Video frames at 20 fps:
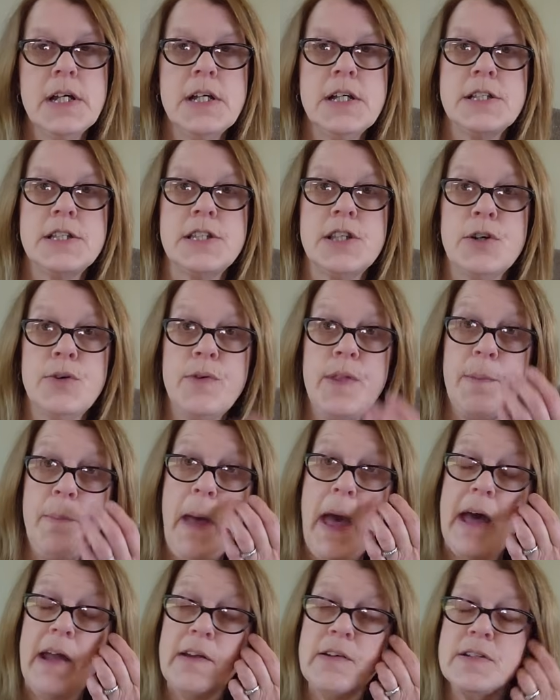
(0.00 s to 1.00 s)
So the
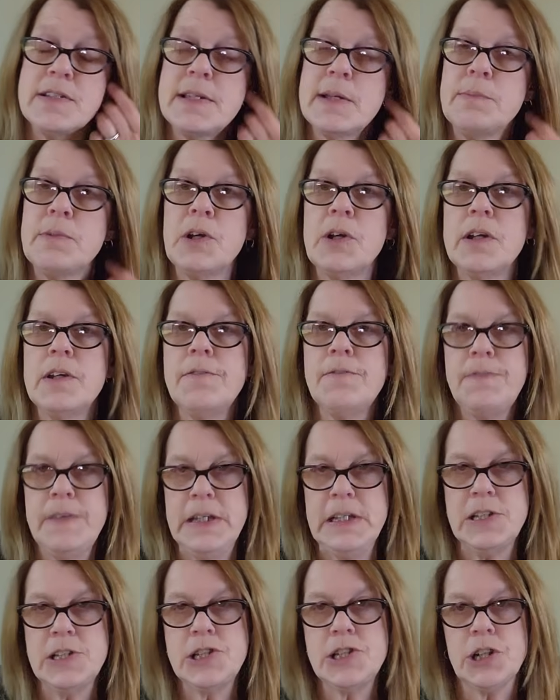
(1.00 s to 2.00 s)
patterns I'm going to
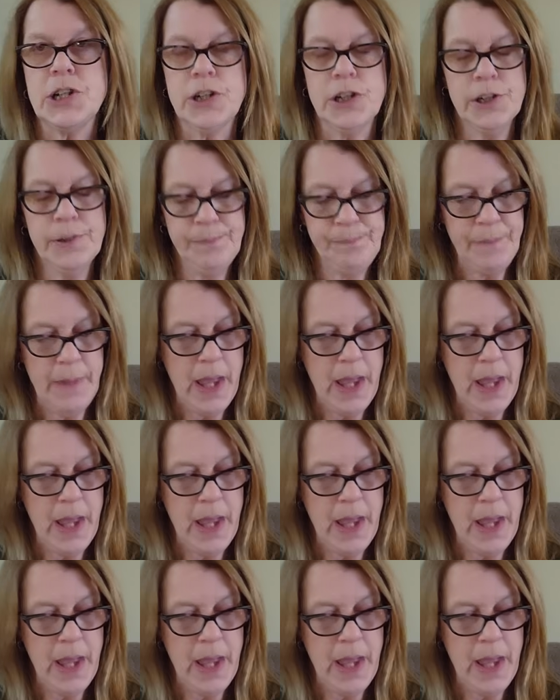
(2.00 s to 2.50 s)
feature,